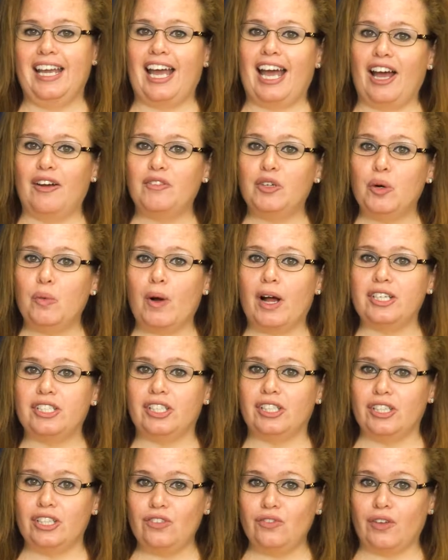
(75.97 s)
After
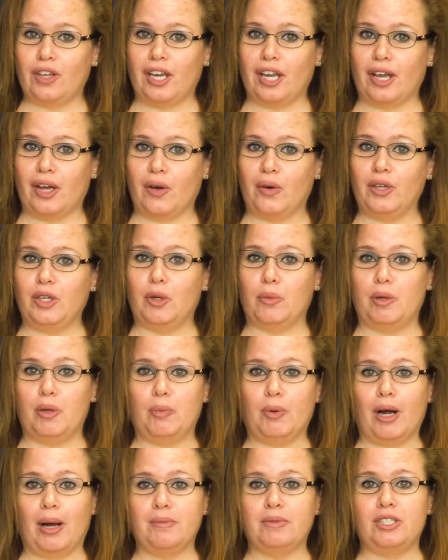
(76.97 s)
watching this video, you'll be
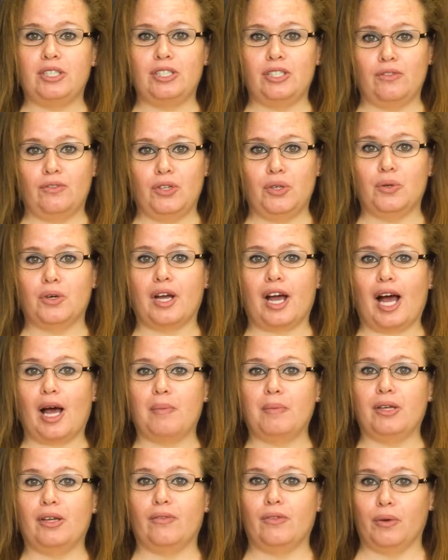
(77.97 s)
prompted to view a
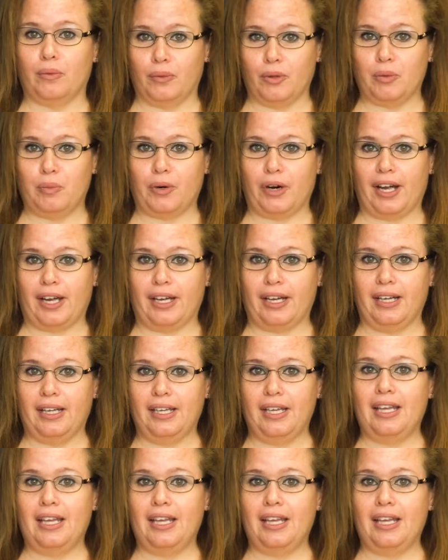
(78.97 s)
copy of the rubric.